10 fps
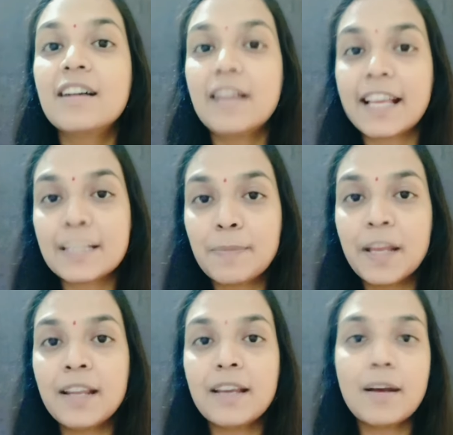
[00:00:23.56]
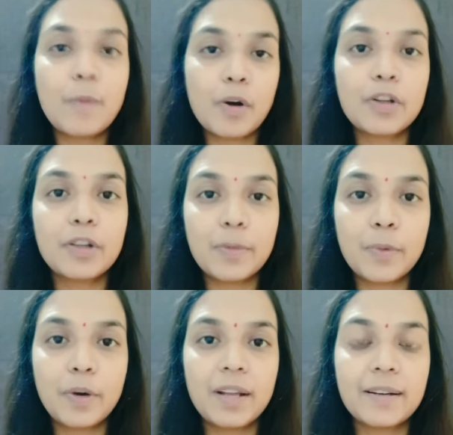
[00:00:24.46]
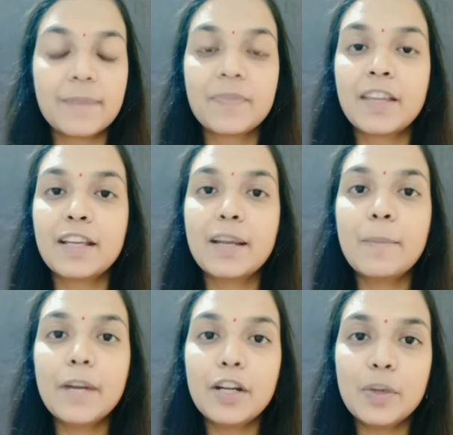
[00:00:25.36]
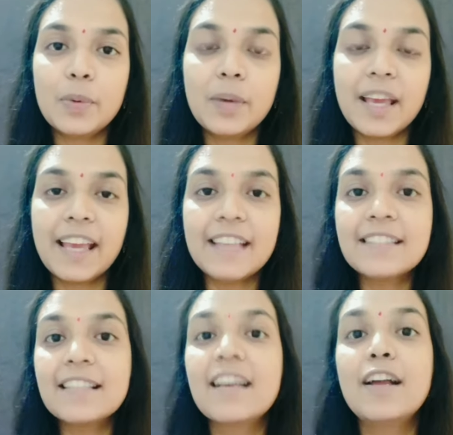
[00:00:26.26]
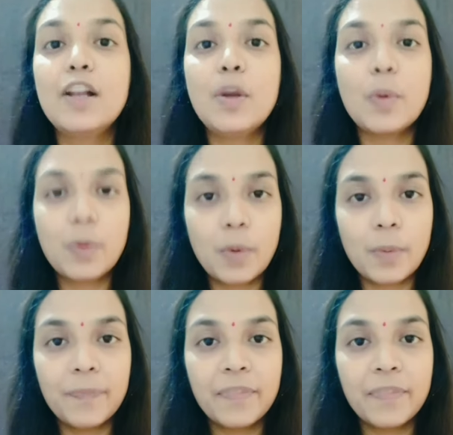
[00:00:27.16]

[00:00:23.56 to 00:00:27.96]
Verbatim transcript: explaining about your product. Number two is logo.